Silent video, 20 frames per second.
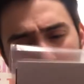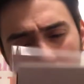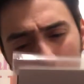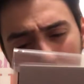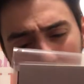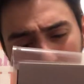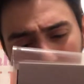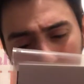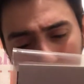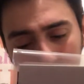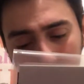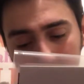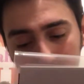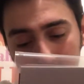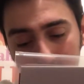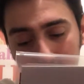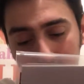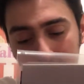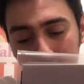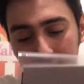Oh.
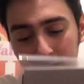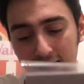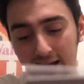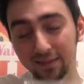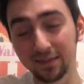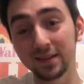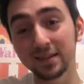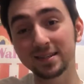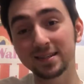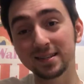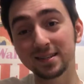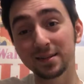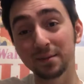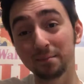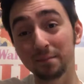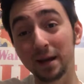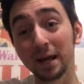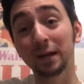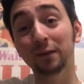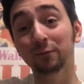And this is the
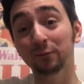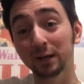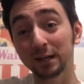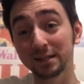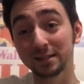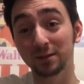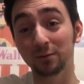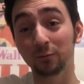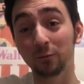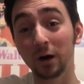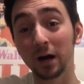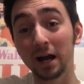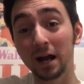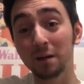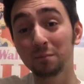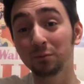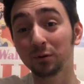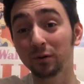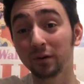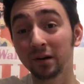main reason
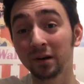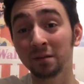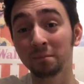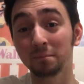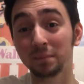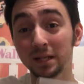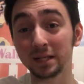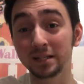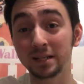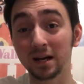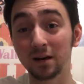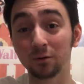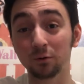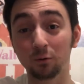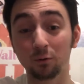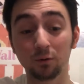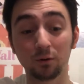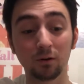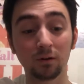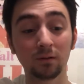why I put in a
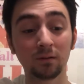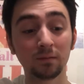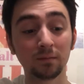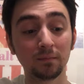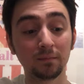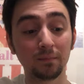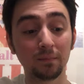Midtown order.